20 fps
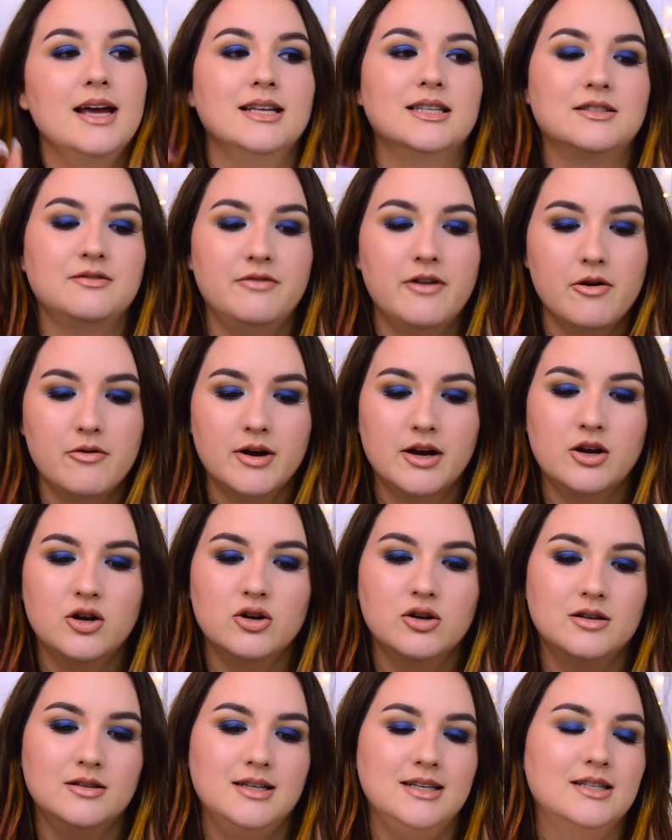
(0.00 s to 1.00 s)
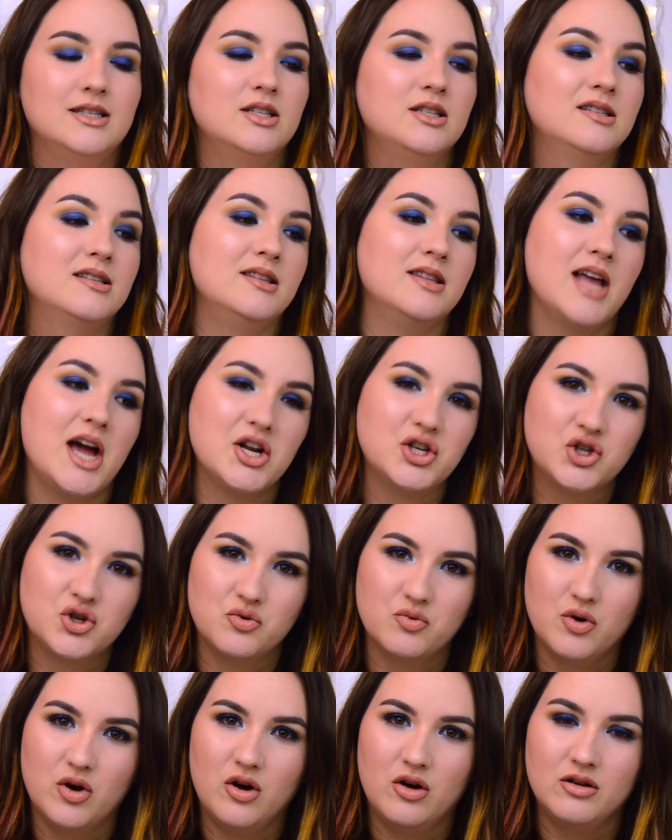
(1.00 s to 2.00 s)
It's very good, it's
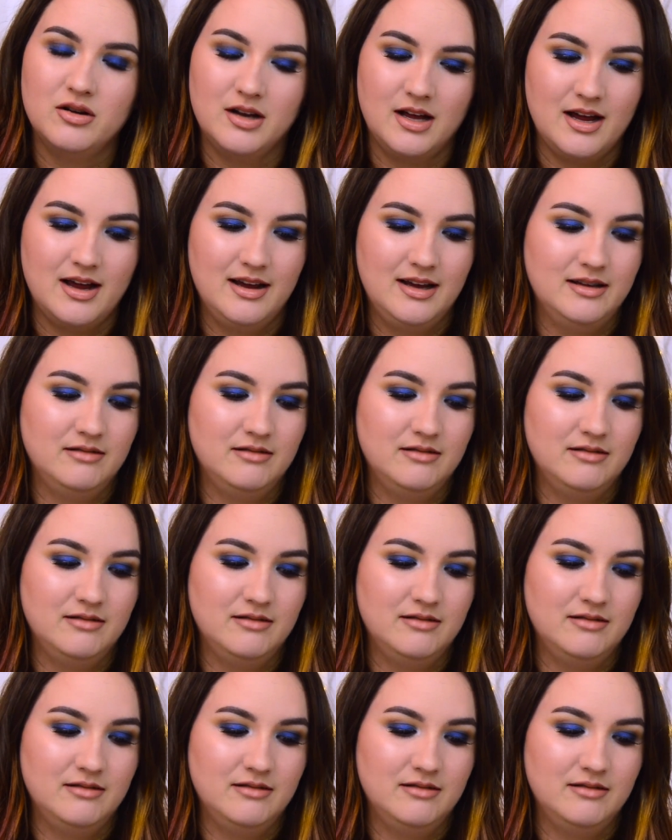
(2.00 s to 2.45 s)
natural.